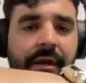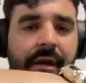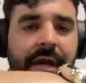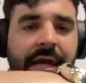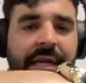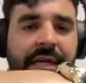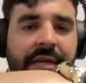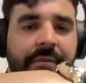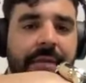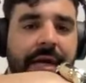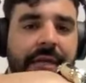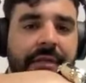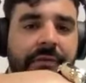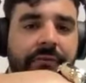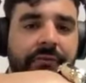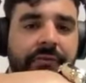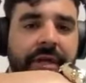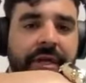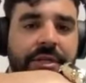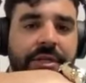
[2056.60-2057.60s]
Any amount
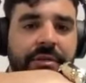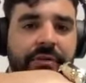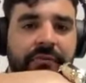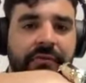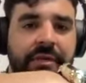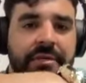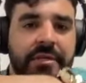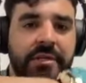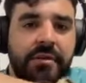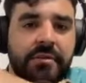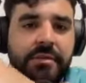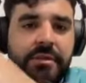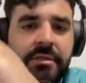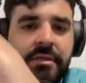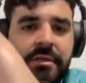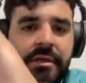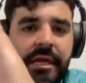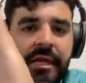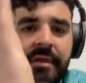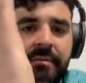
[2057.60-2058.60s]
of flexion, the face
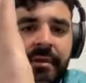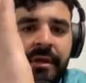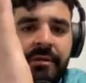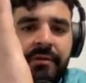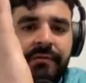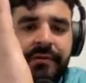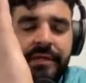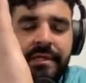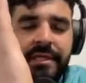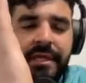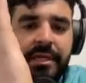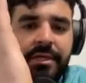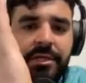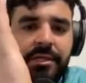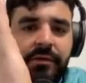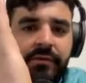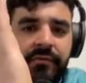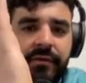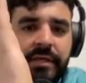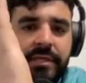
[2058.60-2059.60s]
closes. Any amount of
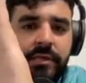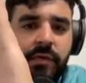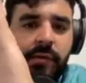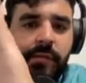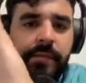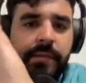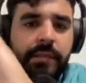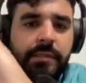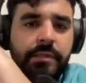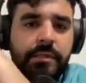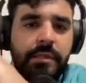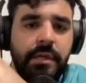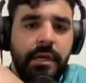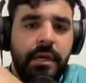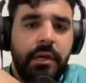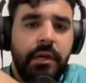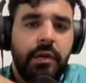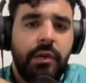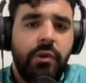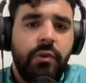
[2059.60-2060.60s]
extension, the face opens,
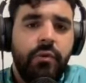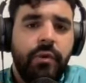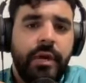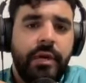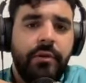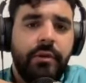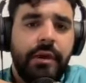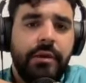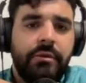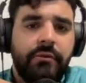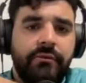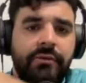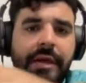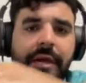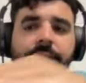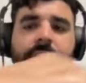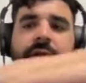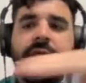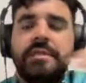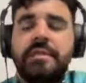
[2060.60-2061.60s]
right around a
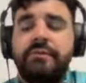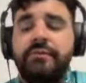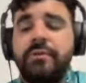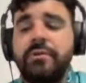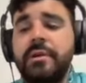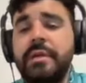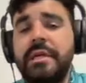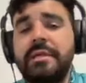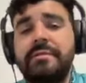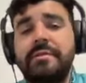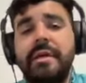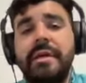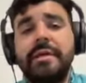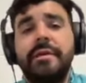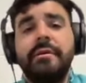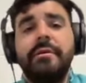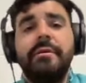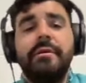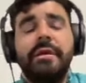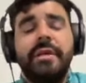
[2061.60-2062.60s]
flat wrist. If you look at
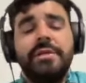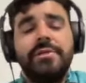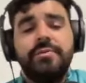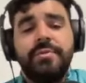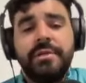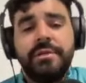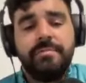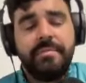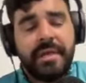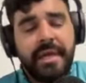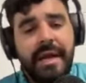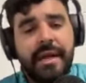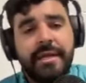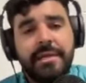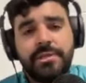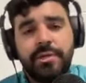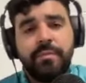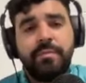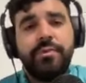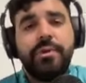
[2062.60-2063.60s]
Tiger, his wrist
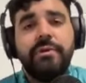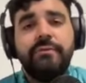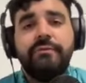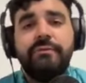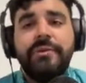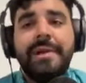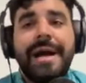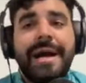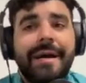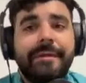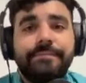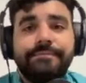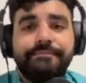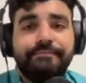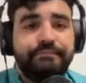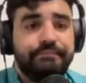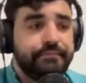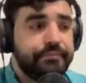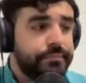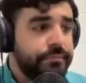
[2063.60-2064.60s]
mechanics are pretty flat.
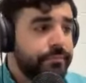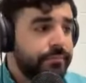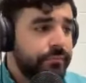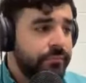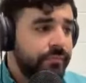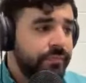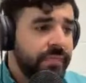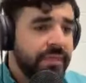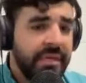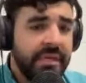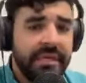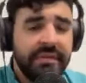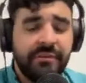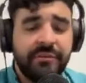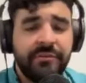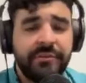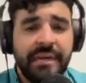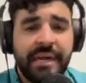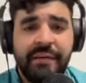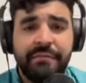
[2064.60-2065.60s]
He
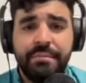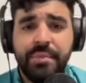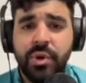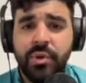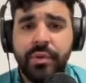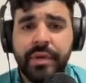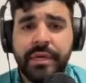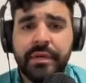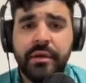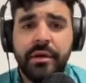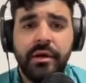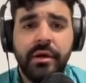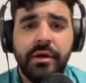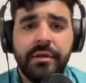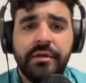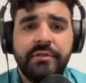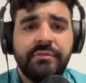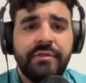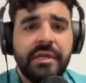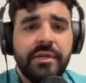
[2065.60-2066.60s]
doesn't have bowing
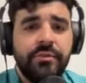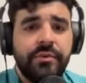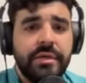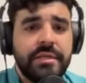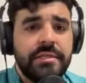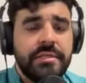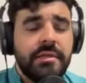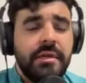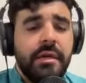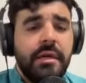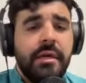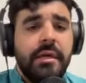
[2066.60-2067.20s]
on his lead wrist.